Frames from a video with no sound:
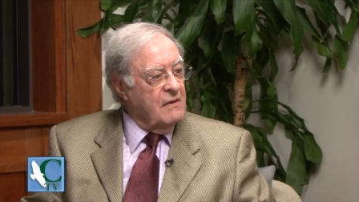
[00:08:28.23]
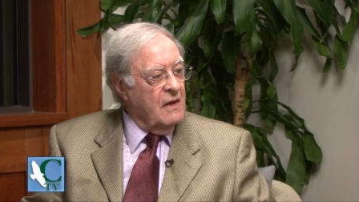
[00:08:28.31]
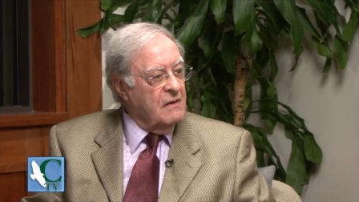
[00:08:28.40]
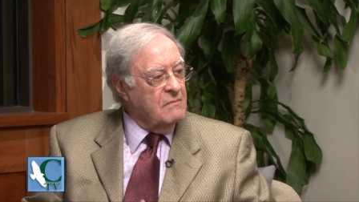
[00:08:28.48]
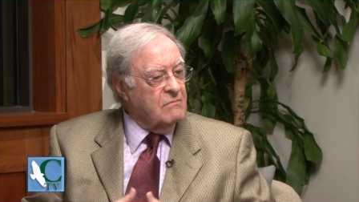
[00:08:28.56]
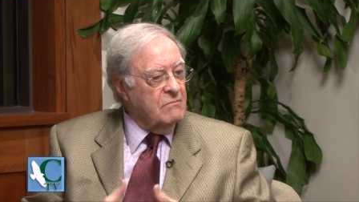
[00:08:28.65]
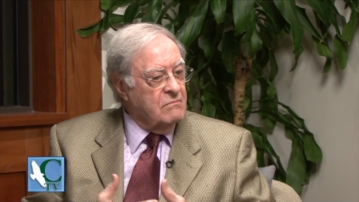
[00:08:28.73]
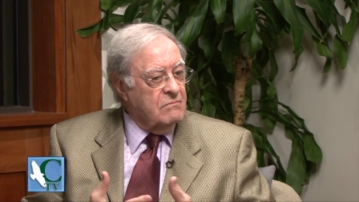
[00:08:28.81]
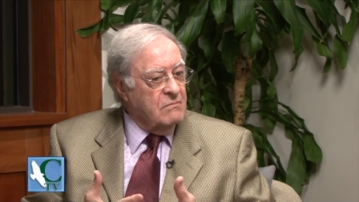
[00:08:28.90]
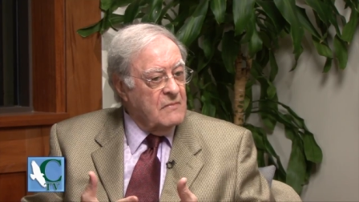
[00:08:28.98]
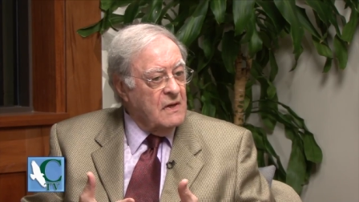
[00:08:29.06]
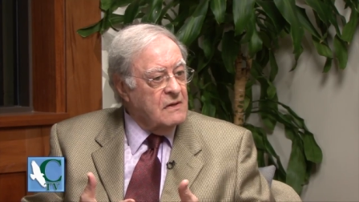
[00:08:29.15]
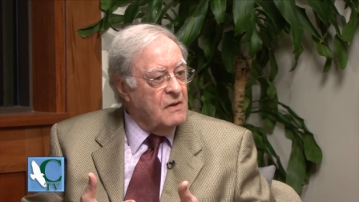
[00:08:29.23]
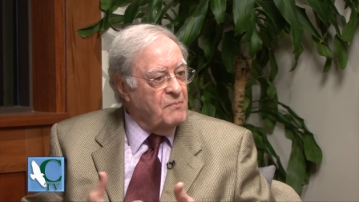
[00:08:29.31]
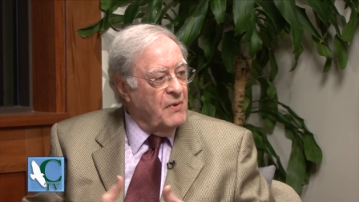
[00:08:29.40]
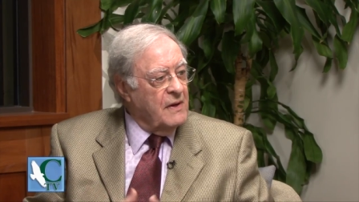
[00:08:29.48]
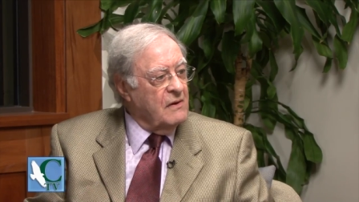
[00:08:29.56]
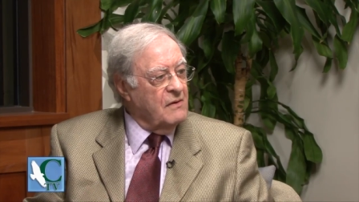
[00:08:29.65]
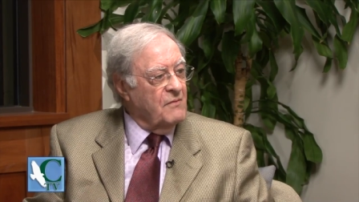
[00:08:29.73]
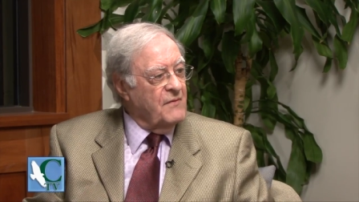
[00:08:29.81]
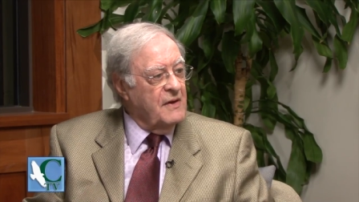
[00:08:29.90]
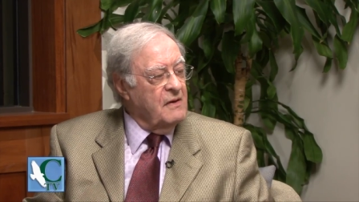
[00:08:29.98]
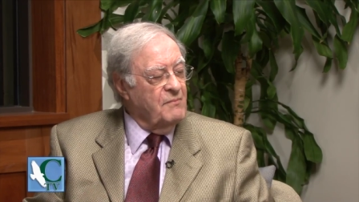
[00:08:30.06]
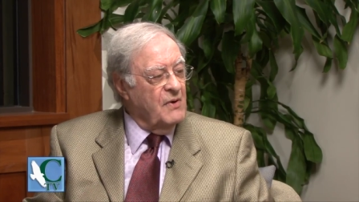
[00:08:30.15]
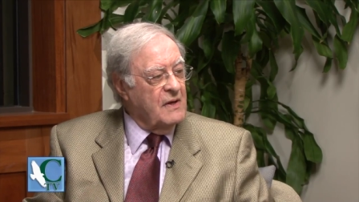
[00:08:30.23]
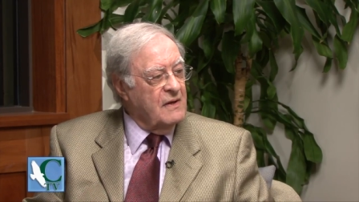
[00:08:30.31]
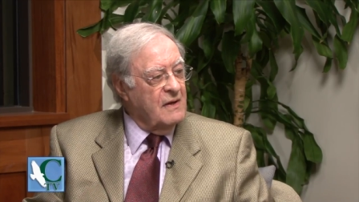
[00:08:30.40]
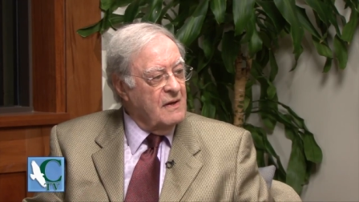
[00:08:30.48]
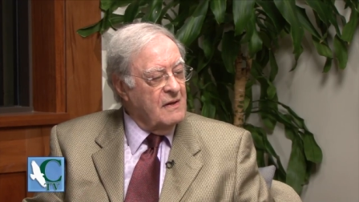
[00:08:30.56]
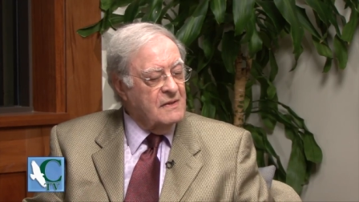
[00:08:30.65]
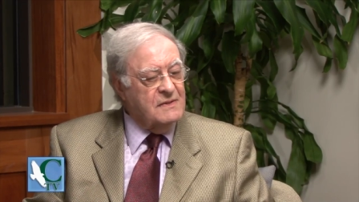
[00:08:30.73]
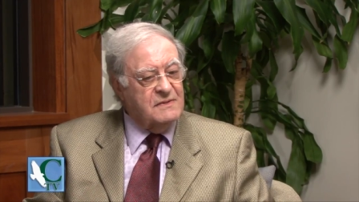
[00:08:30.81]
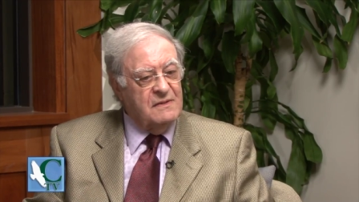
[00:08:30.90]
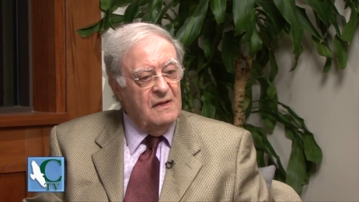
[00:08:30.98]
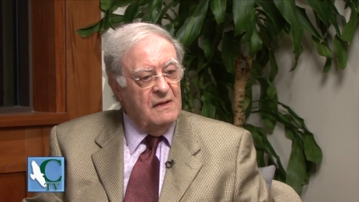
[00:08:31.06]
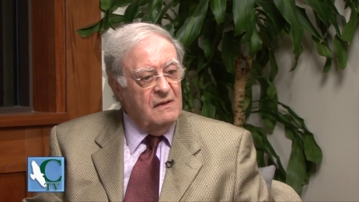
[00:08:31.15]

and independent of anybody else.